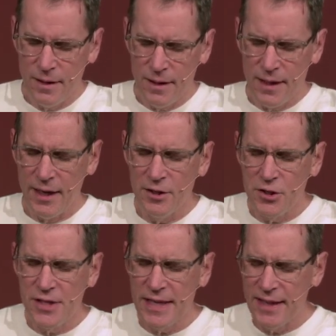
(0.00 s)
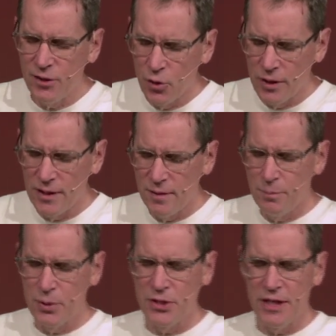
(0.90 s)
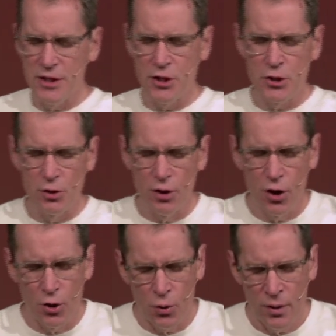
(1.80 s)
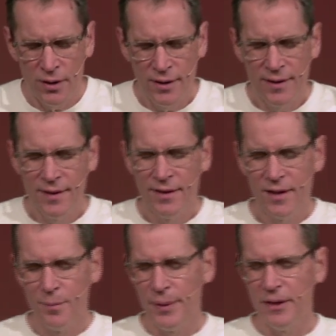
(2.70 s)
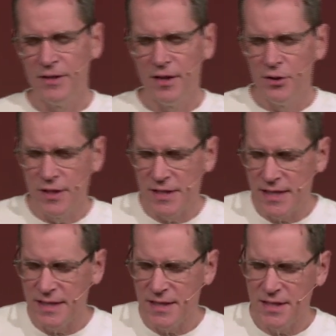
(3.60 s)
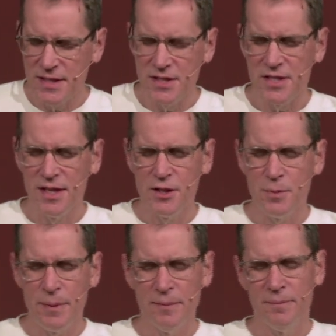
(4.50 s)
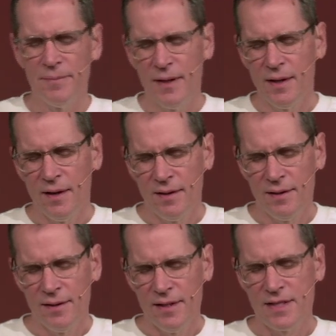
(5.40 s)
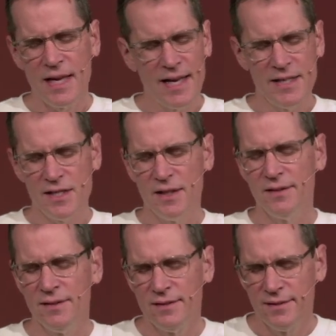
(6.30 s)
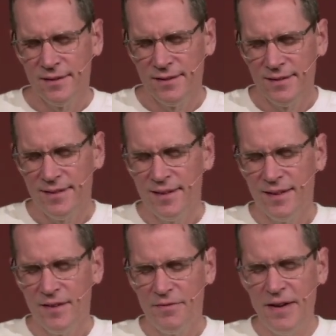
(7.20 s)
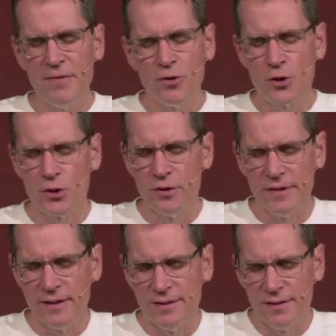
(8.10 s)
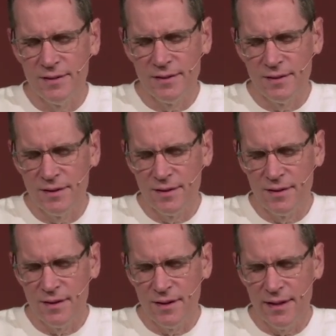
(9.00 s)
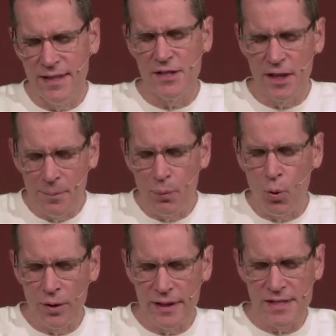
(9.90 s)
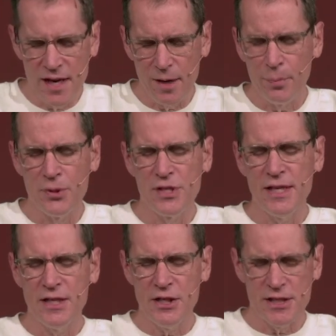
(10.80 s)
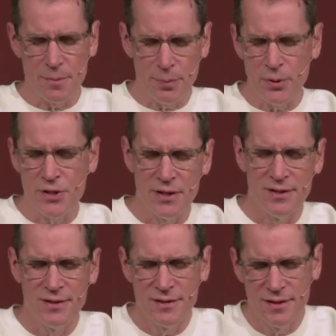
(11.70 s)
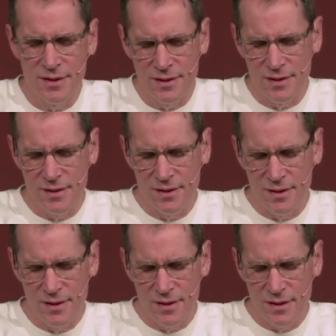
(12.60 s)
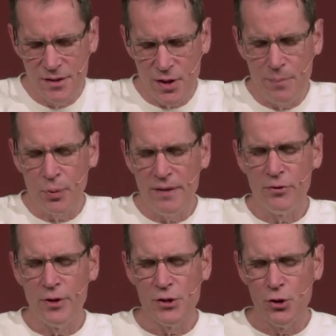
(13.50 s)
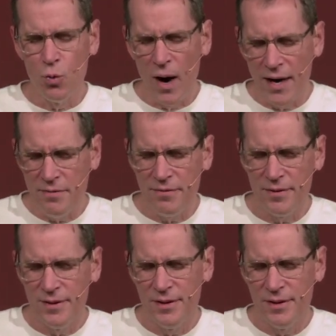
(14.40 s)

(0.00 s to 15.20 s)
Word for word: And I understand, Lord, the percentages are low compared to other diseases and such, but this guy's a, a faithful servant. And he's an important, he's not a percentage, he's a person. So I pray for his new wife.